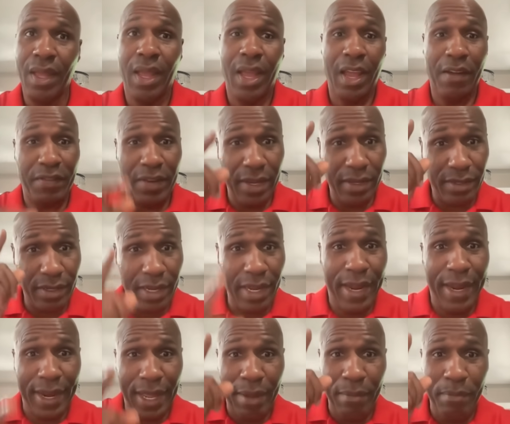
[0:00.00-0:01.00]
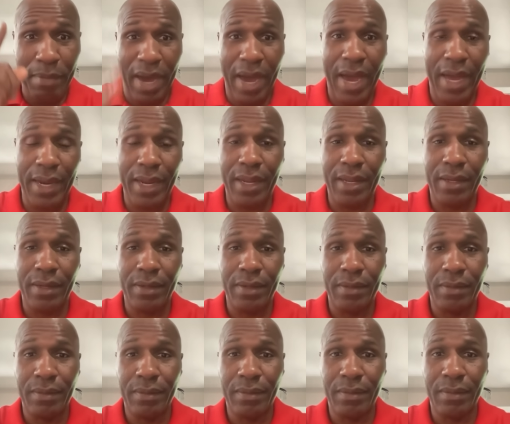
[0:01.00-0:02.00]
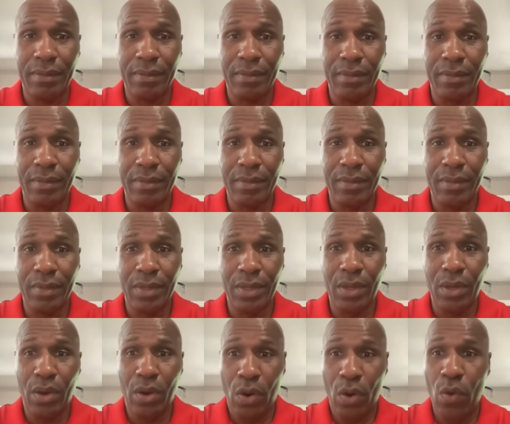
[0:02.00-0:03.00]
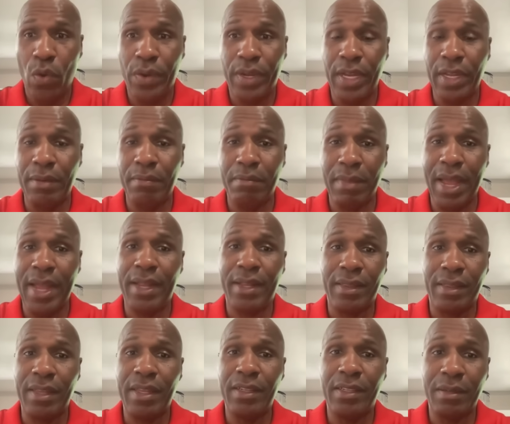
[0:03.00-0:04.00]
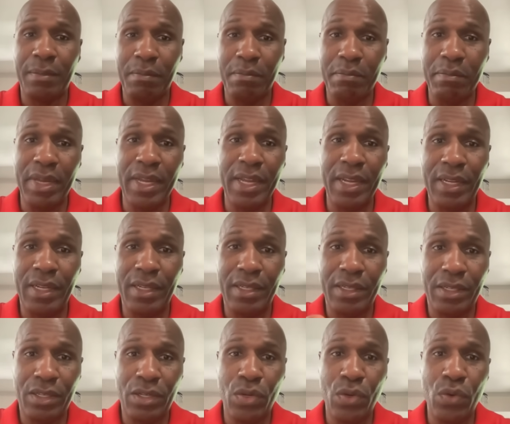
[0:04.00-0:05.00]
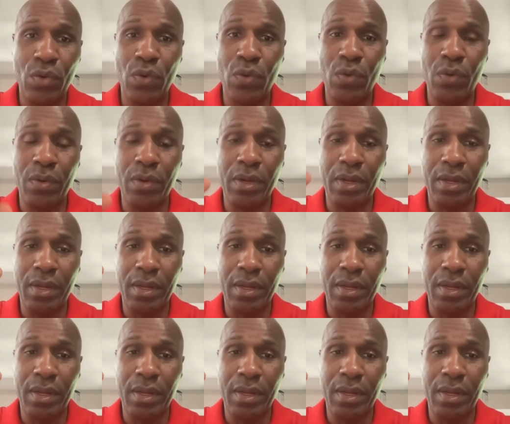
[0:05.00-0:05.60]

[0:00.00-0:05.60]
If there's anybody who can make this Me Too